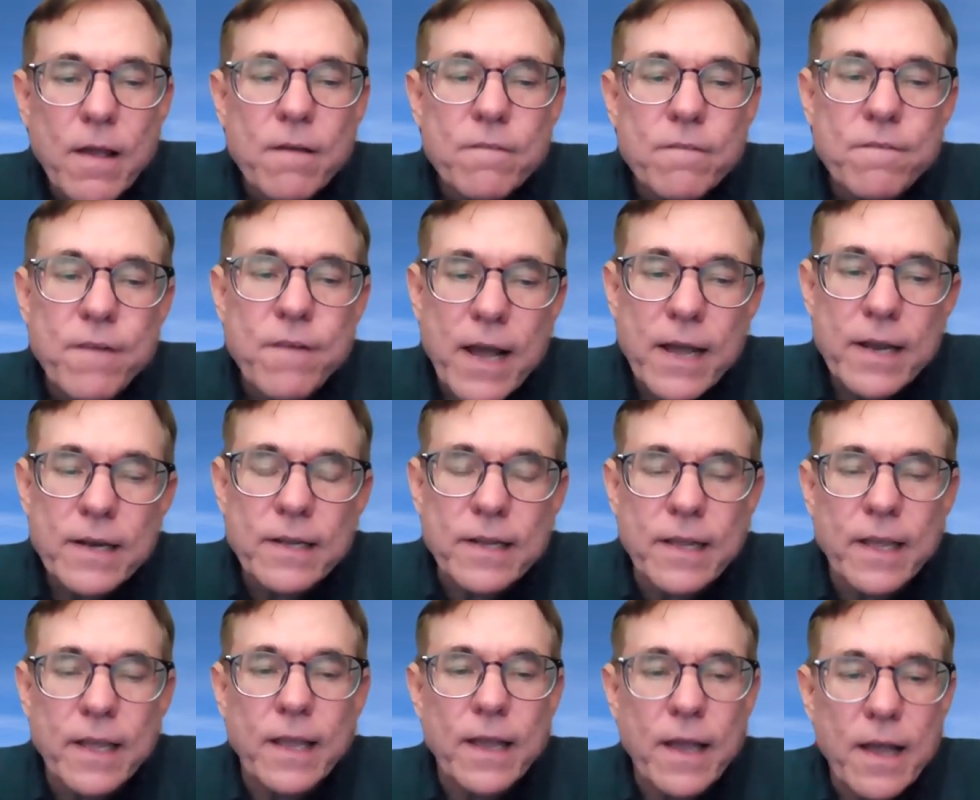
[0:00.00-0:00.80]

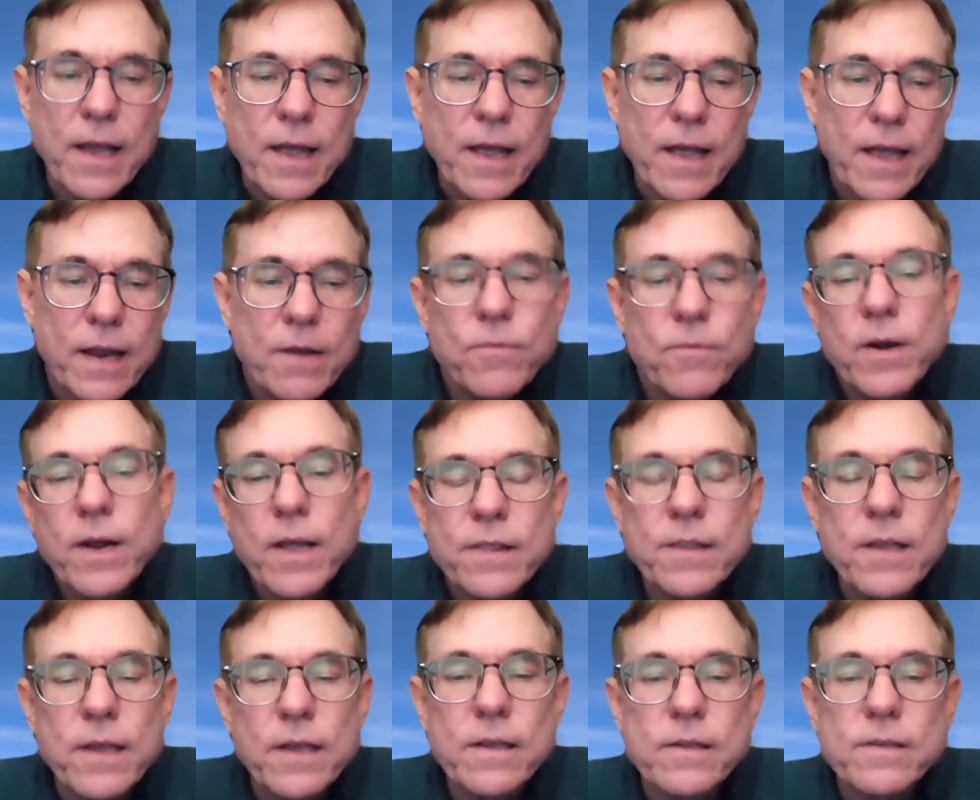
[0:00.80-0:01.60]
Finally, and what I
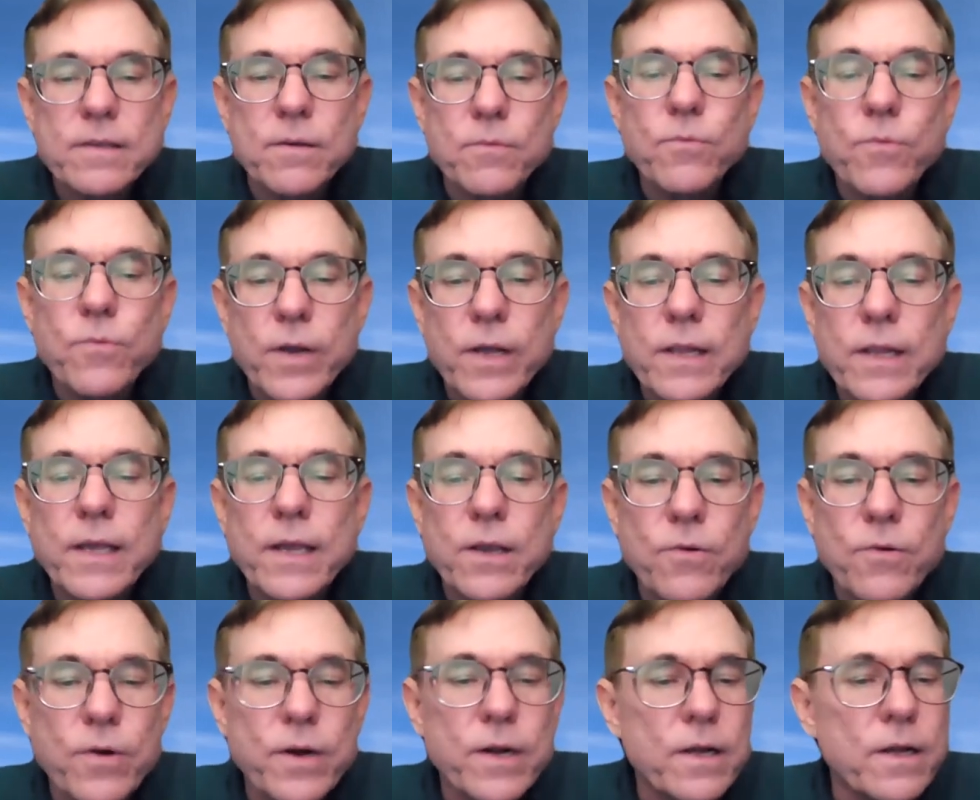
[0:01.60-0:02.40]
think is a really
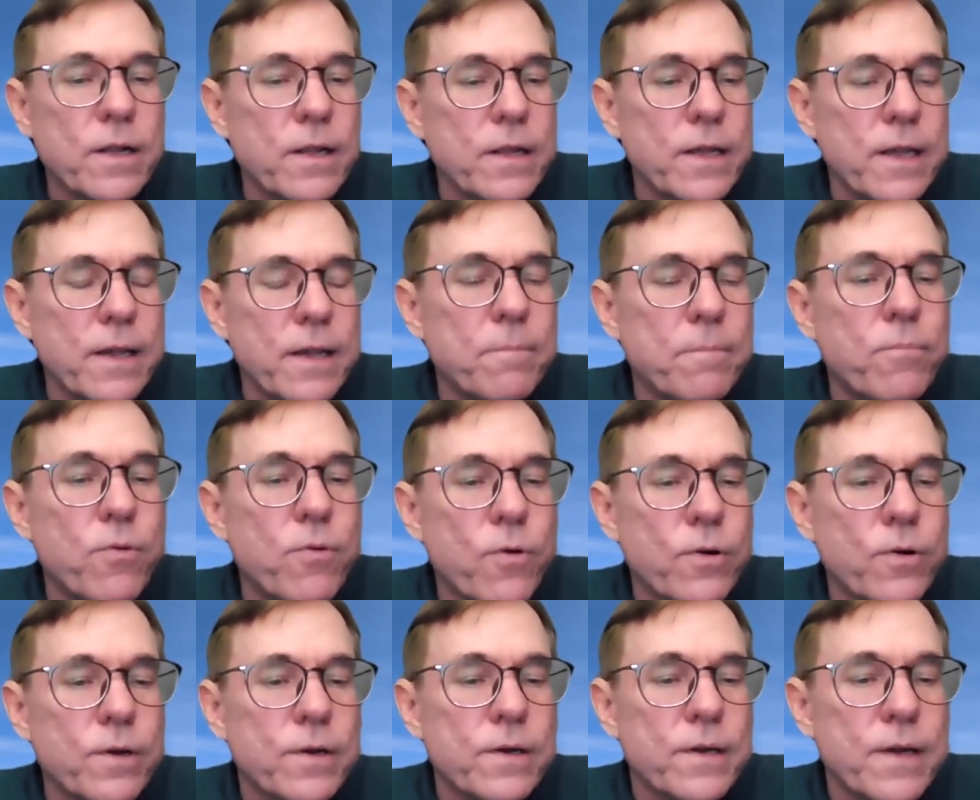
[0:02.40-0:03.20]
critically
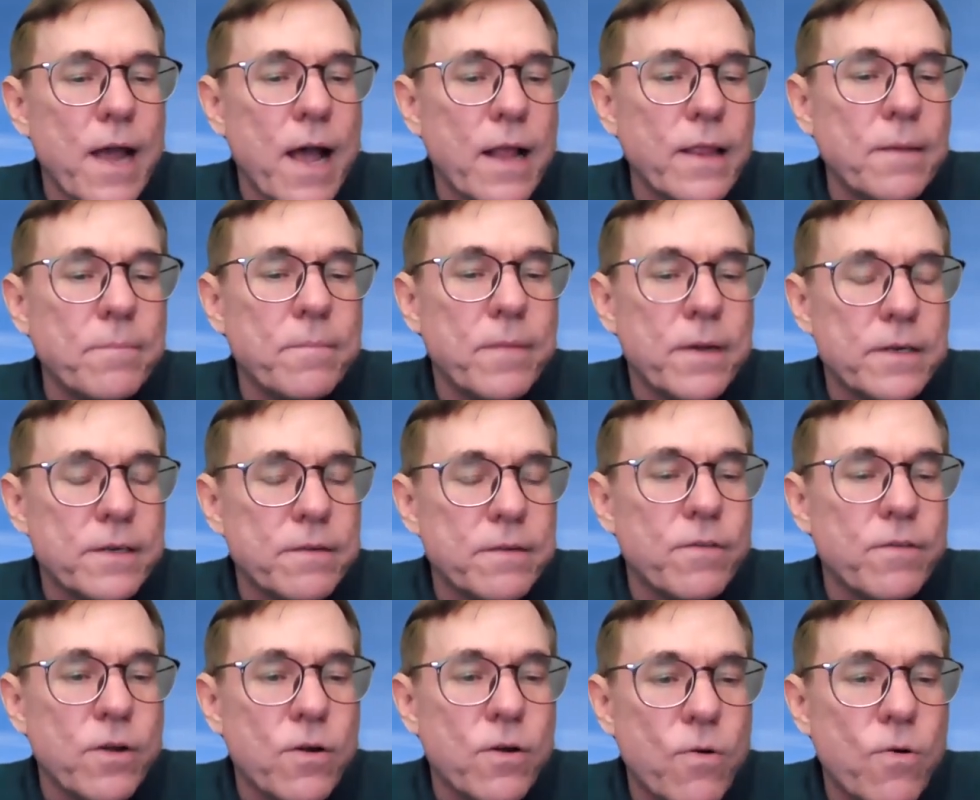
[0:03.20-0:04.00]
important element
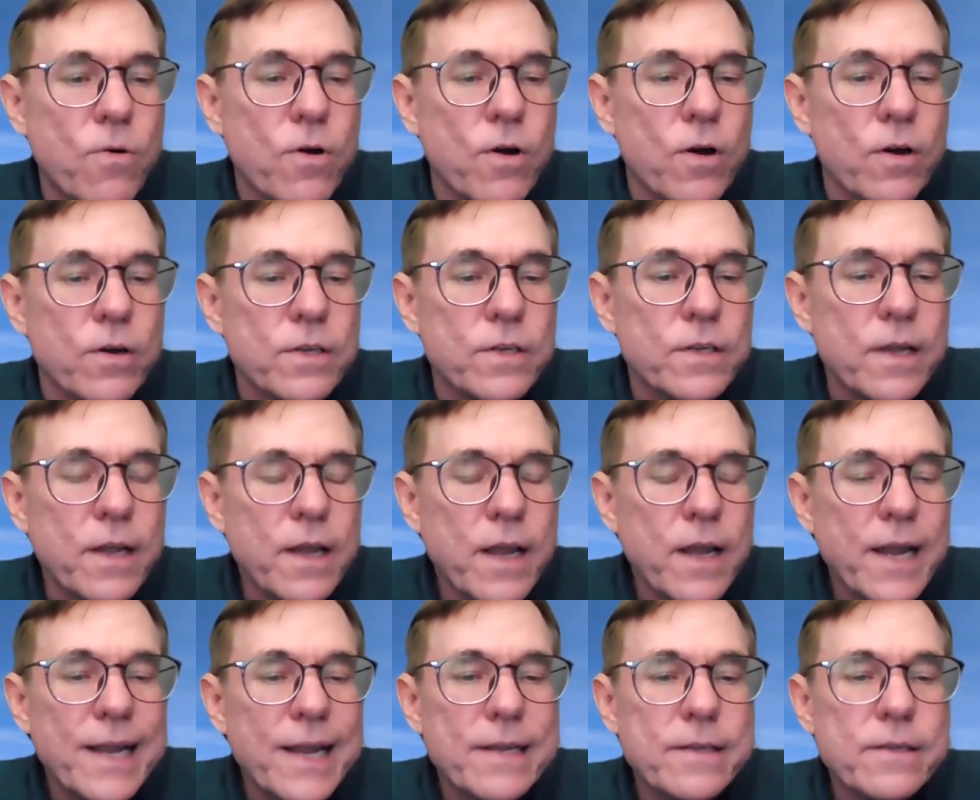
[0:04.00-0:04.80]
of the course,
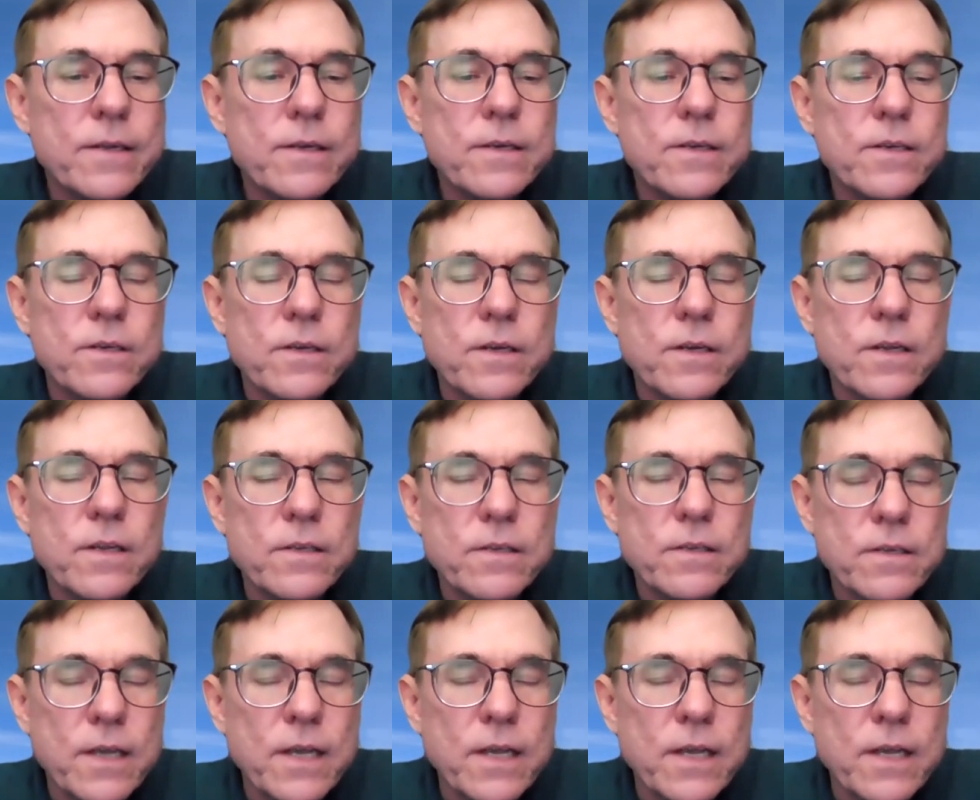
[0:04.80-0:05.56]
is to